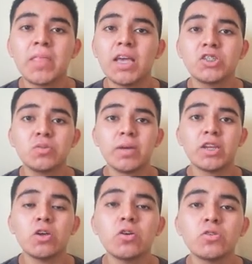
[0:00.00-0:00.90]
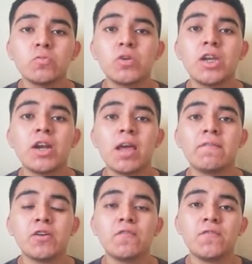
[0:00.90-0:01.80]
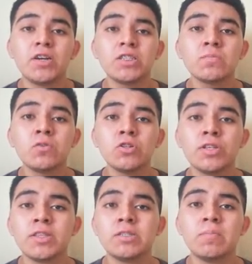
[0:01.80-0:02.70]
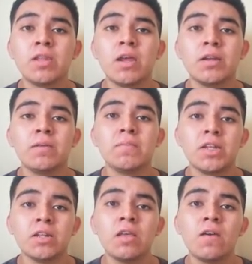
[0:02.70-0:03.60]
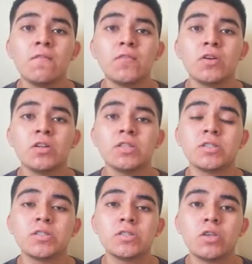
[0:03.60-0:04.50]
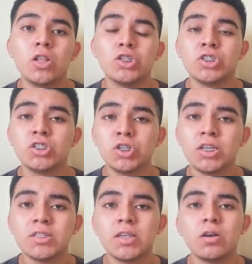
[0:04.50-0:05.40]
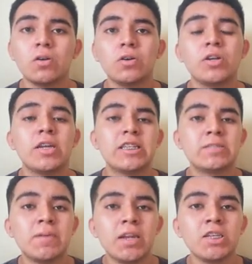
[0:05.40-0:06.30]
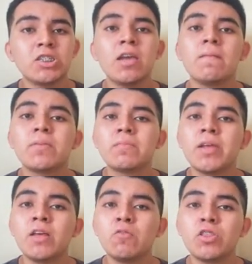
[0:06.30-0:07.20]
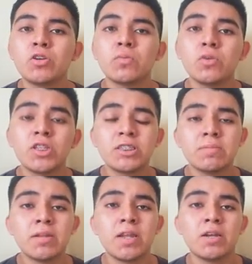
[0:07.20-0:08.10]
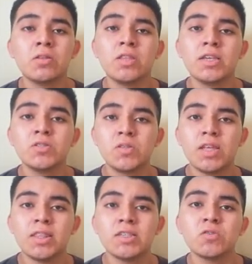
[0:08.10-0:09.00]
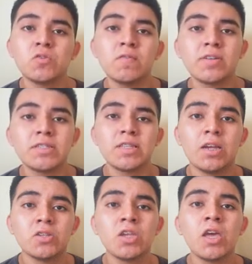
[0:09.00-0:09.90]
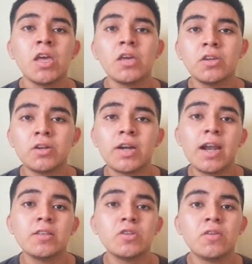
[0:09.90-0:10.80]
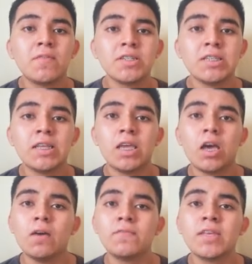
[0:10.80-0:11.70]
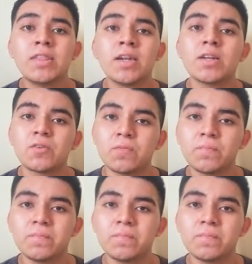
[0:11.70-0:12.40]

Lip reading: As you might know, we are having our first multidisciplinary meeting for college students, or in Spanish, primer encuentro multidisciplinario de estudiantes universitarios here at the University of Quintana Roo.